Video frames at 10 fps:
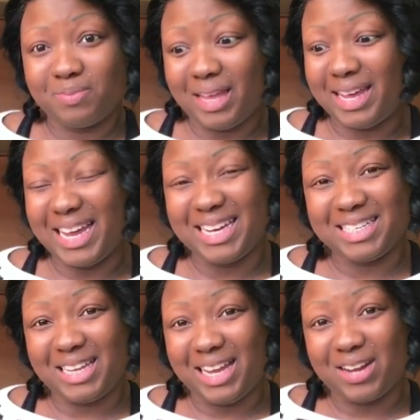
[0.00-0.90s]

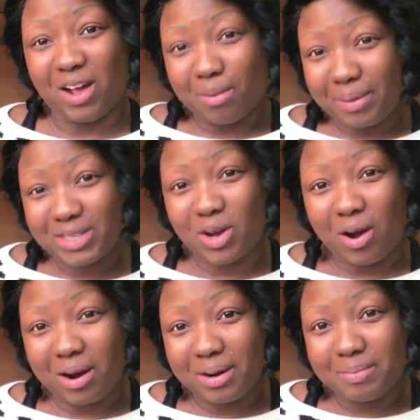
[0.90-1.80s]
like complex
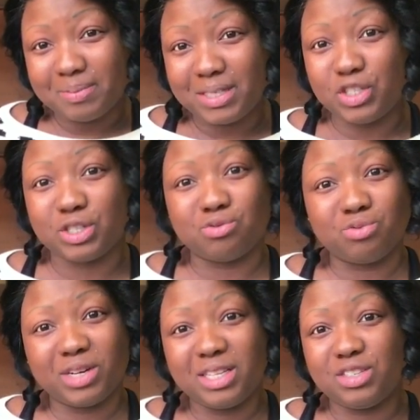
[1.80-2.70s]
carbs, it just
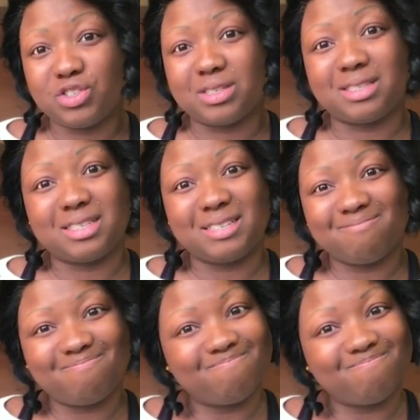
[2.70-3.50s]
really just